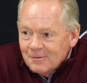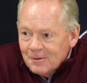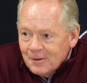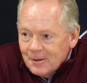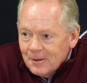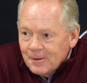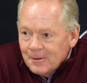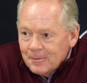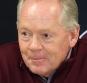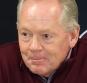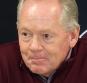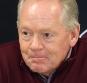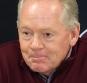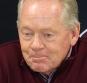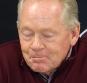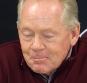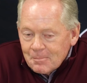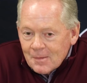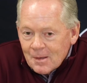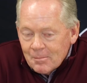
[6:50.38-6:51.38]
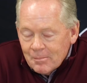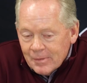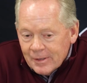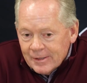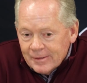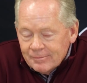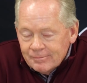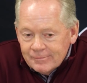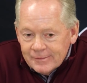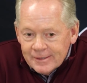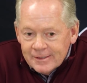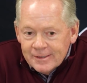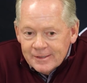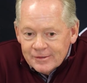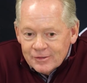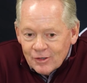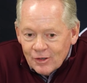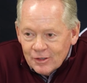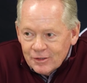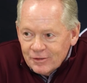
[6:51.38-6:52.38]
But it
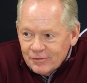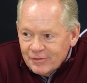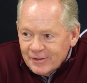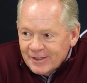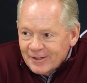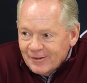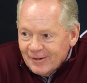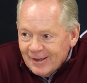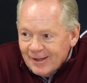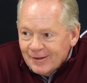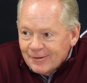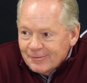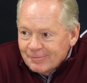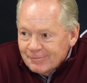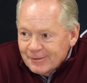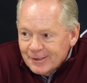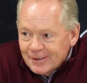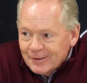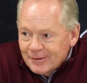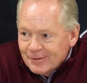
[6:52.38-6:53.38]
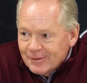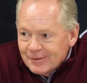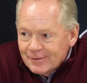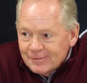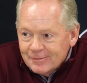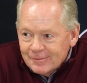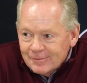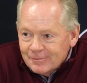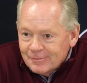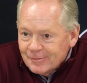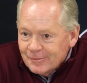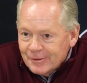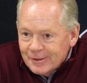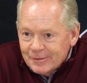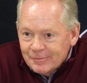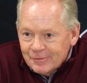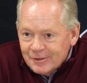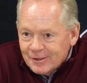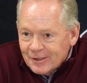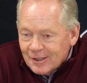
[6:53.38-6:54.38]
is hard to figure out, you know, and
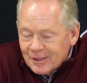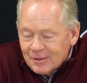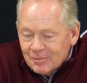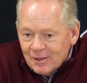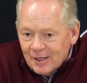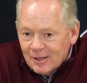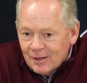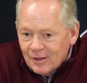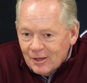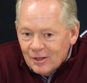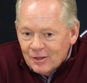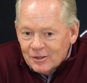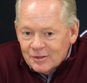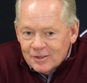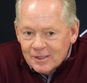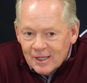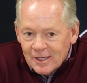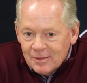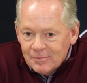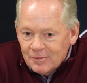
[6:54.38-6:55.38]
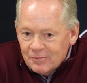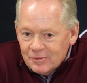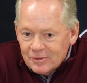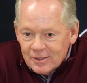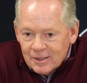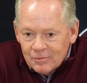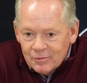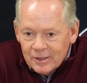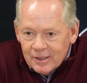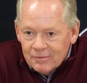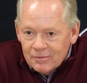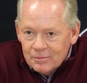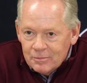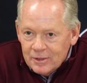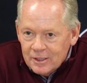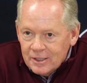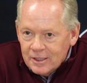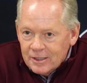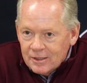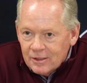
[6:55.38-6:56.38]
we talk about it all the time. Every time we have a
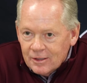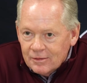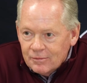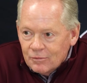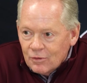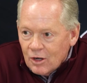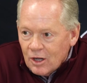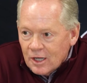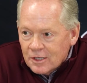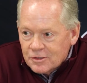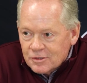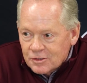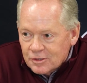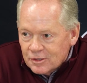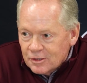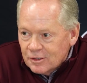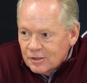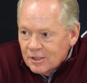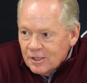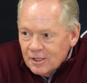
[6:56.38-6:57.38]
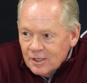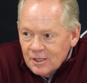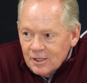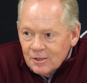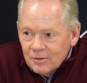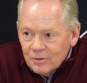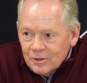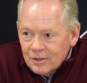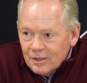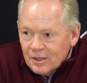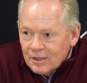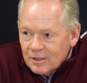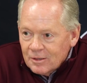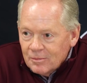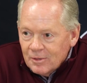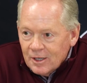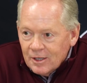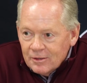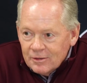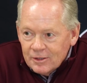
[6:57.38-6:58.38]
meeting on roster, we talk
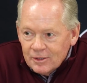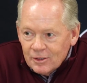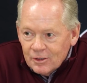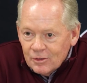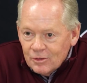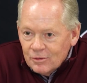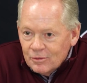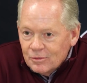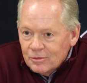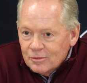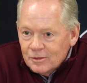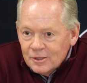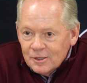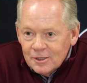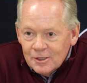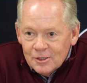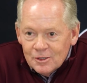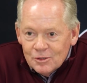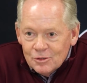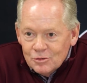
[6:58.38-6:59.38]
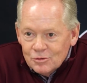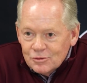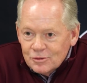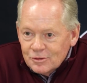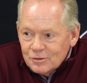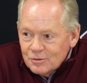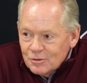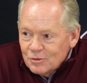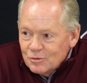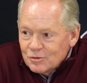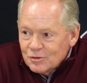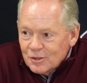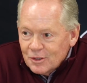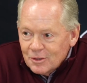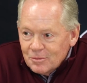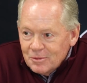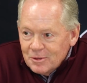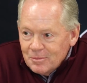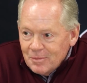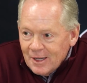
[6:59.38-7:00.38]
about, you know, who's going
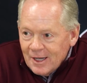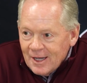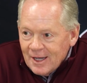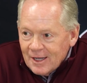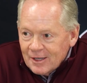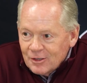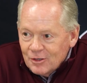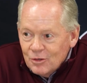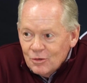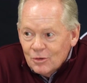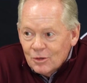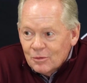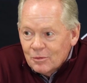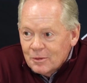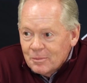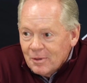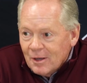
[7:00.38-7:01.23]
to be back, who are we